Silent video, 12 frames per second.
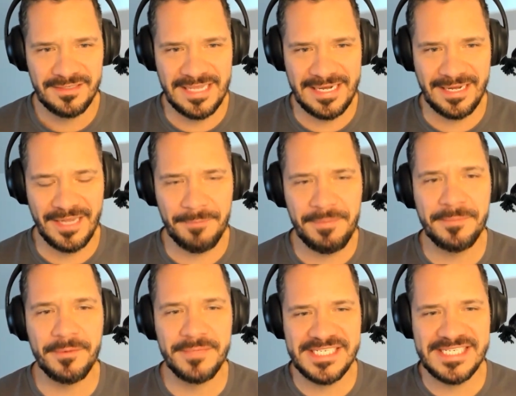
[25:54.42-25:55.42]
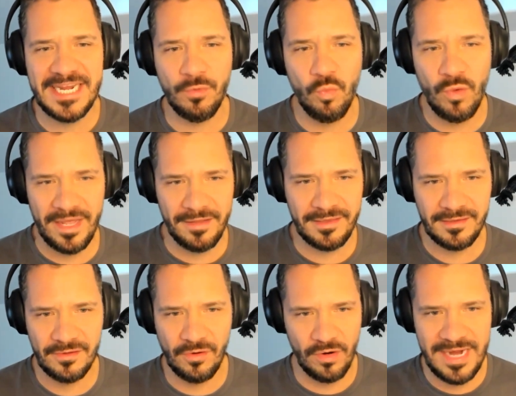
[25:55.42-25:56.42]
Like a lot of people mistake wealth
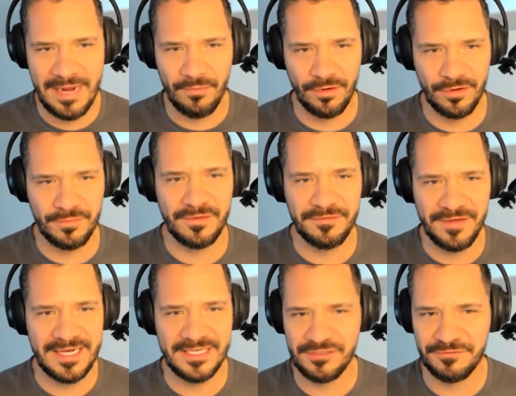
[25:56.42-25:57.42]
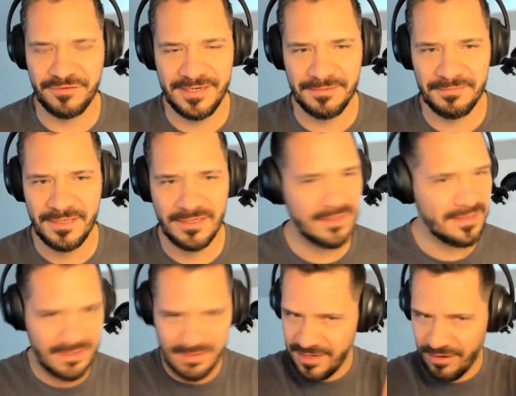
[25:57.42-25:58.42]
or net worth with financial freedom.
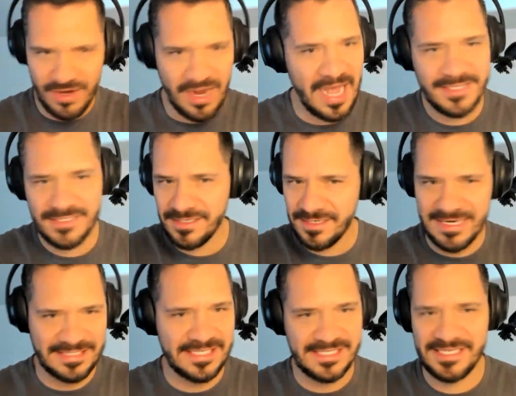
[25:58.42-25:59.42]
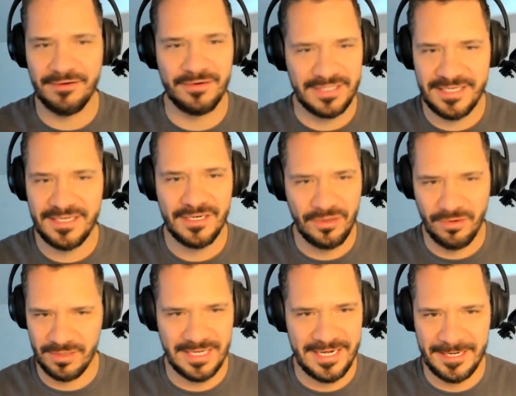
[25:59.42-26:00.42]
They're not necessarily
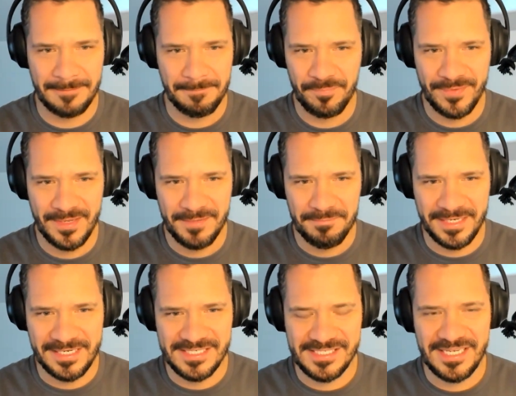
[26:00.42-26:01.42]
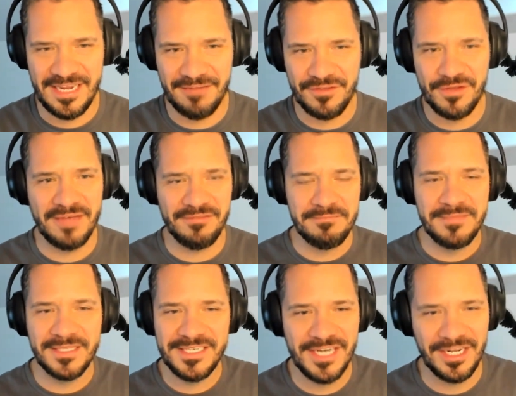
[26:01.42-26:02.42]
correlated because if you have $1 million